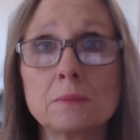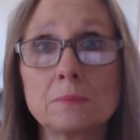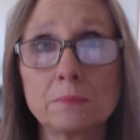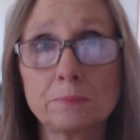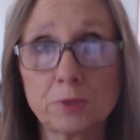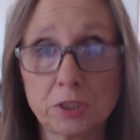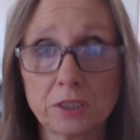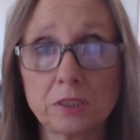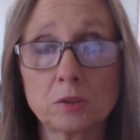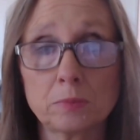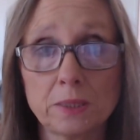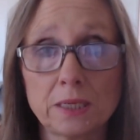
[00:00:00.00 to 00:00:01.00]
particular
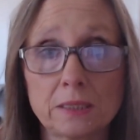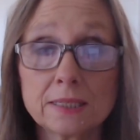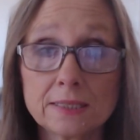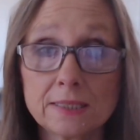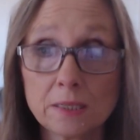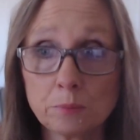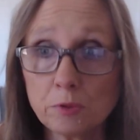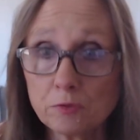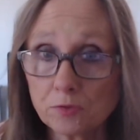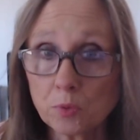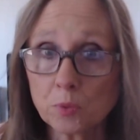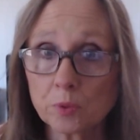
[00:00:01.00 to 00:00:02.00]
month? I said
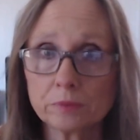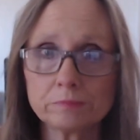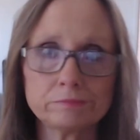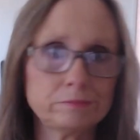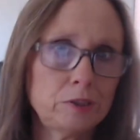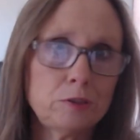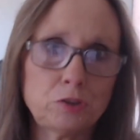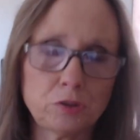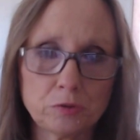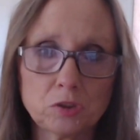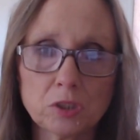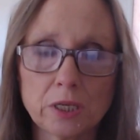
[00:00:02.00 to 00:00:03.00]
before, you know, June
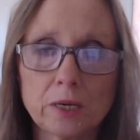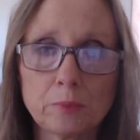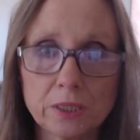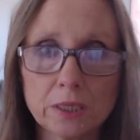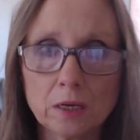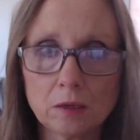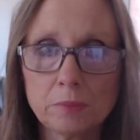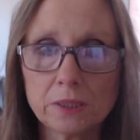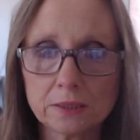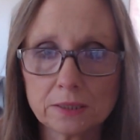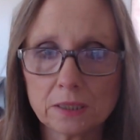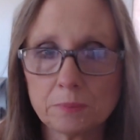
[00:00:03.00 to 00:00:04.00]
and July we know because
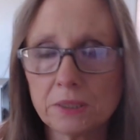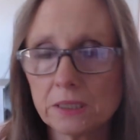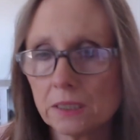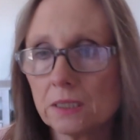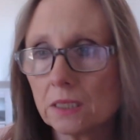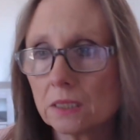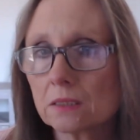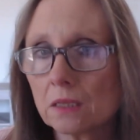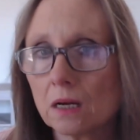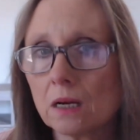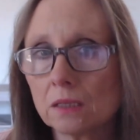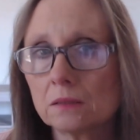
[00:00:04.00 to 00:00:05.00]
TPT does
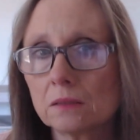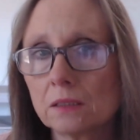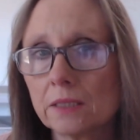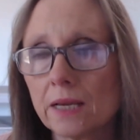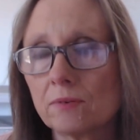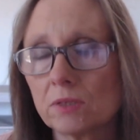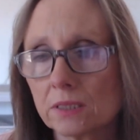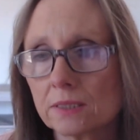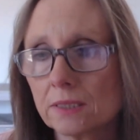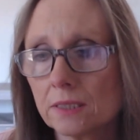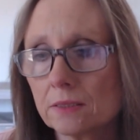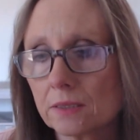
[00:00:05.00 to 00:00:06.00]
not have a lot of
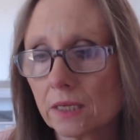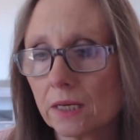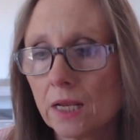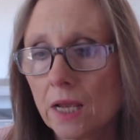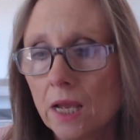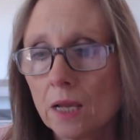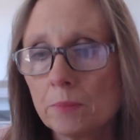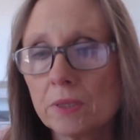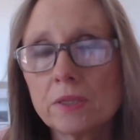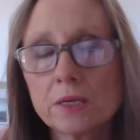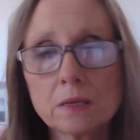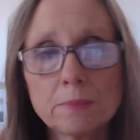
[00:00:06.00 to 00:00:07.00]
sales in. But
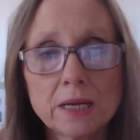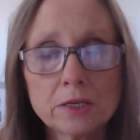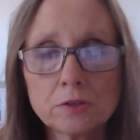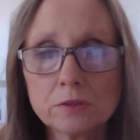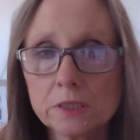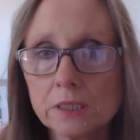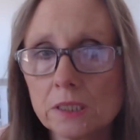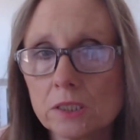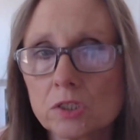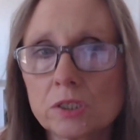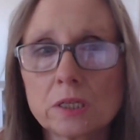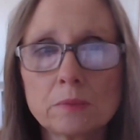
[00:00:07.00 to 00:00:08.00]
think about your niche.
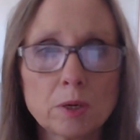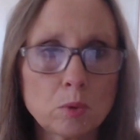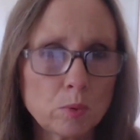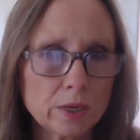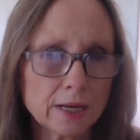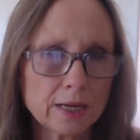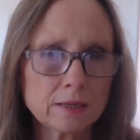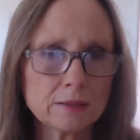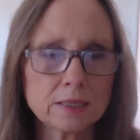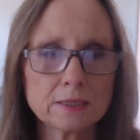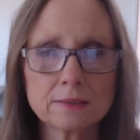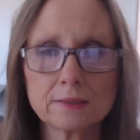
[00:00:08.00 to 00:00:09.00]
Think about what kind of
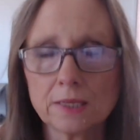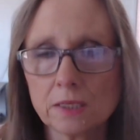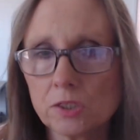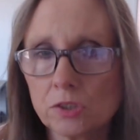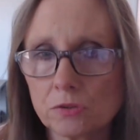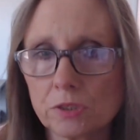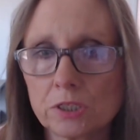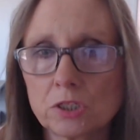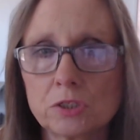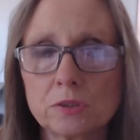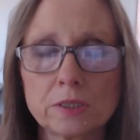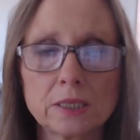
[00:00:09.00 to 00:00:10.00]
things sell in your niche
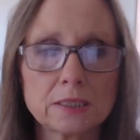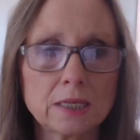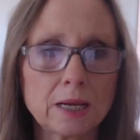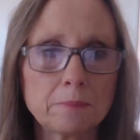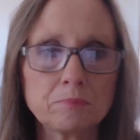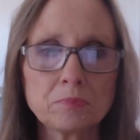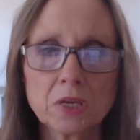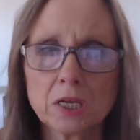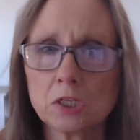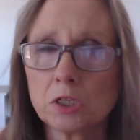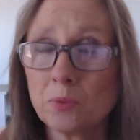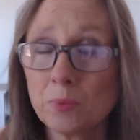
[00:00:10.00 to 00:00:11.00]
during that time.
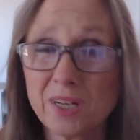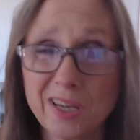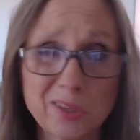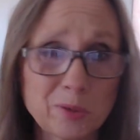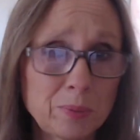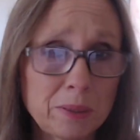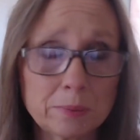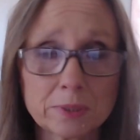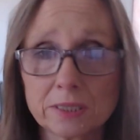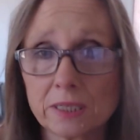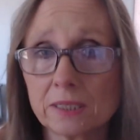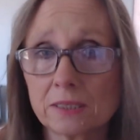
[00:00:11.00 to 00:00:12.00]
Look at what other people are
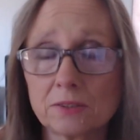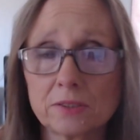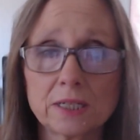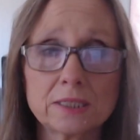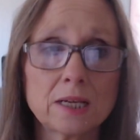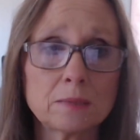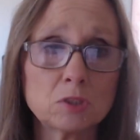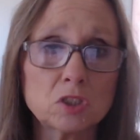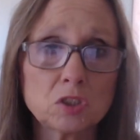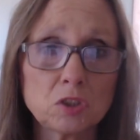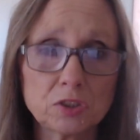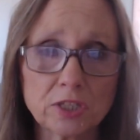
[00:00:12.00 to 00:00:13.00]
selling during that time. Just
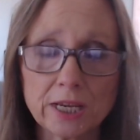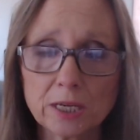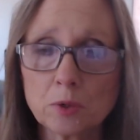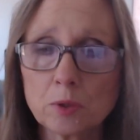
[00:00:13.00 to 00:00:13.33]
take a